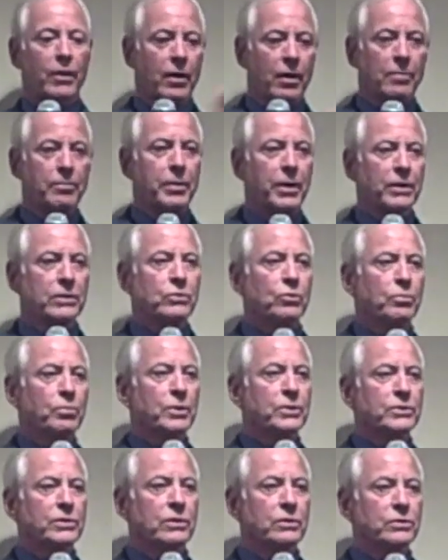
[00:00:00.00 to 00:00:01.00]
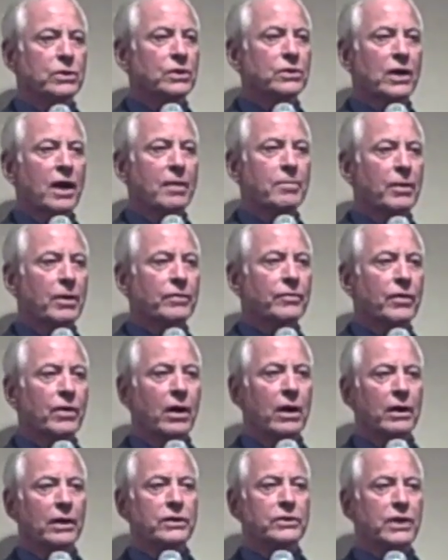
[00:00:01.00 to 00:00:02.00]
compared to a person who just came out of
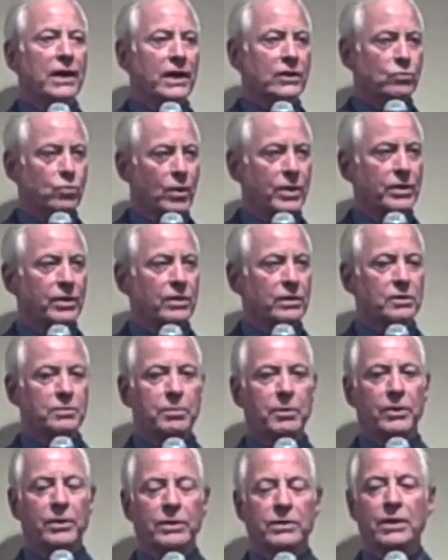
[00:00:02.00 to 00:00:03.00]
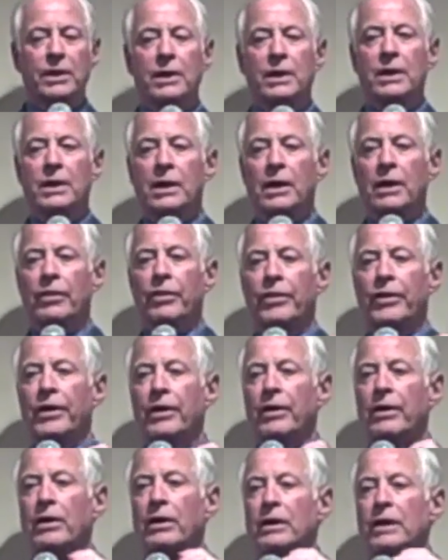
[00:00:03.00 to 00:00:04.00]
college and has 1 year experience,
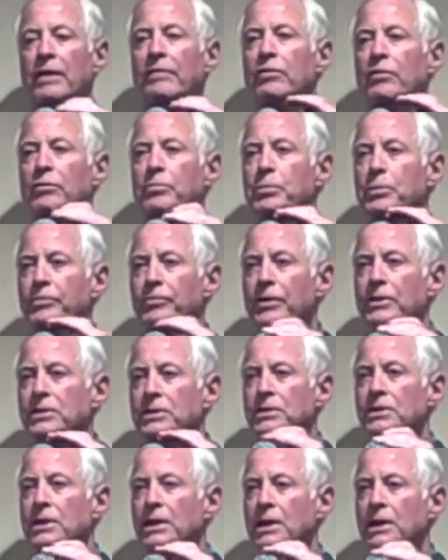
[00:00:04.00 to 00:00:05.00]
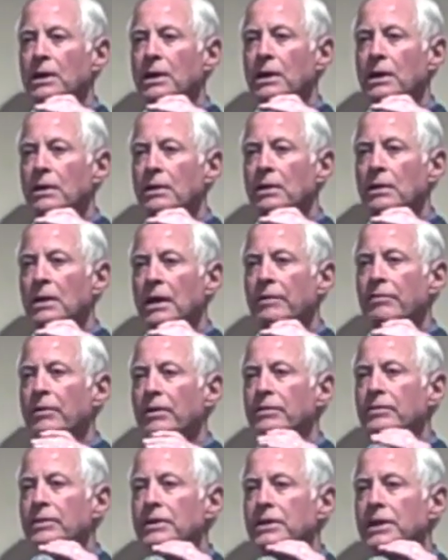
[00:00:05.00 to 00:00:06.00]
their level of proficiency, level
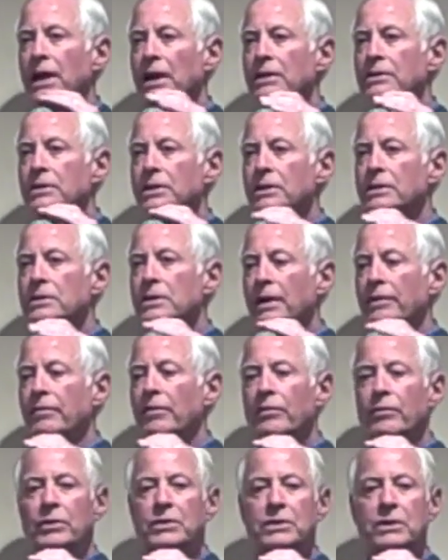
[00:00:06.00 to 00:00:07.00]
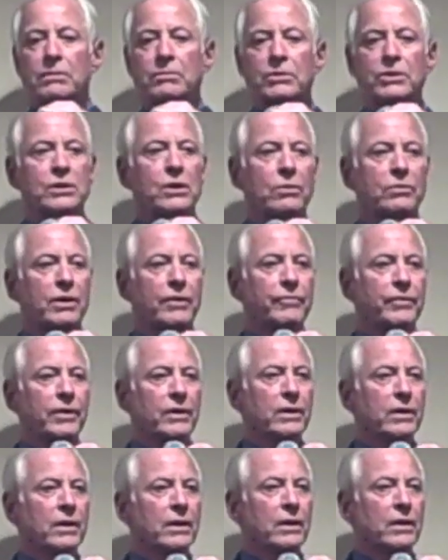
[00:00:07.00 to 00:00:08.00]
of intelligence, level of wisdom is no different.
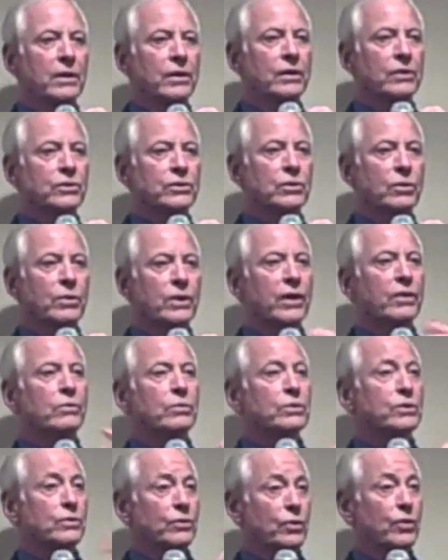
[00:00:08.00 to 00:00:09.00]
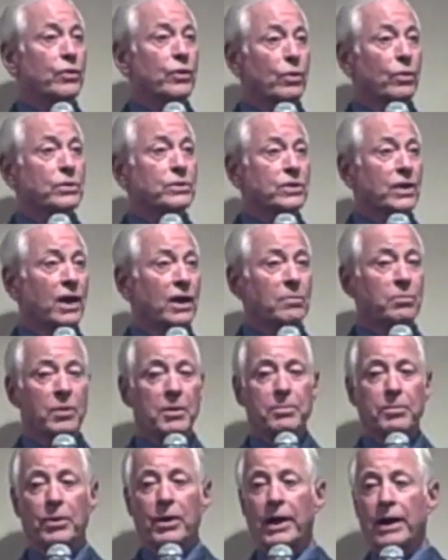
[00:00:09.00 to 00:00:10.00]
So in other words, you heard the old saying,
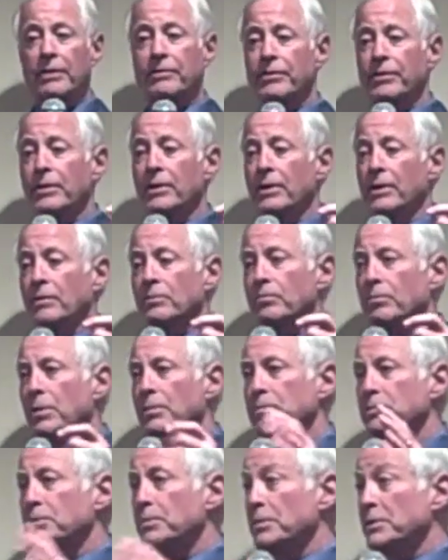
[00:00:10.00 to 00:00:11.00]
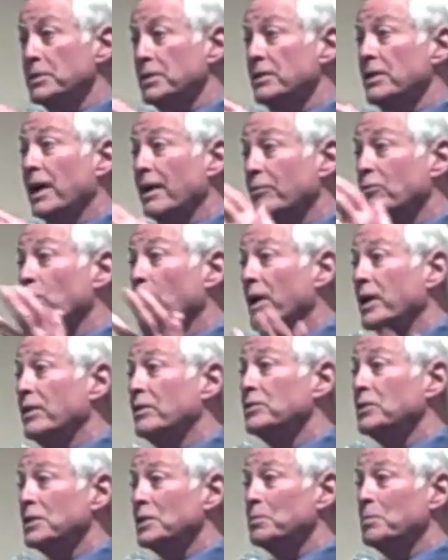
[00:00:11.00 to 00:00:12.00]
people have, persons I have 20
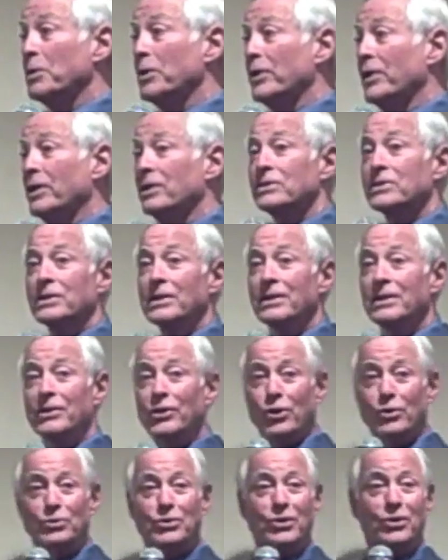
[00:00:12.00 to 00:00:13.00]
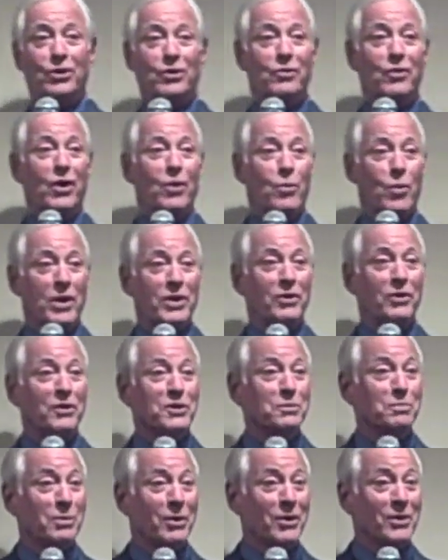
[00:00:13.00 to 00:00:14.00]
years experience. No, sir, you've got 1 year
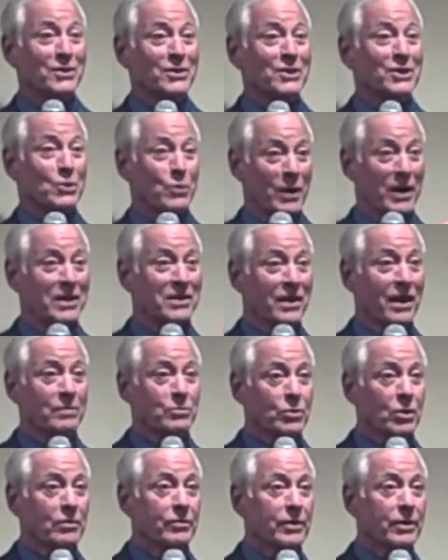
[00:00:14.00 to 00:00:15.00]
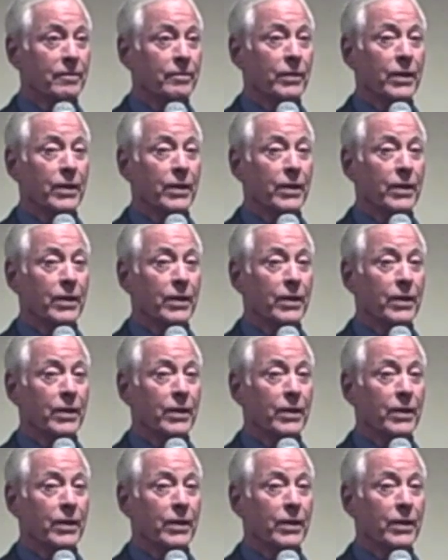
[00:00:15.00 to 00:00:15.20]
experience 20 times over.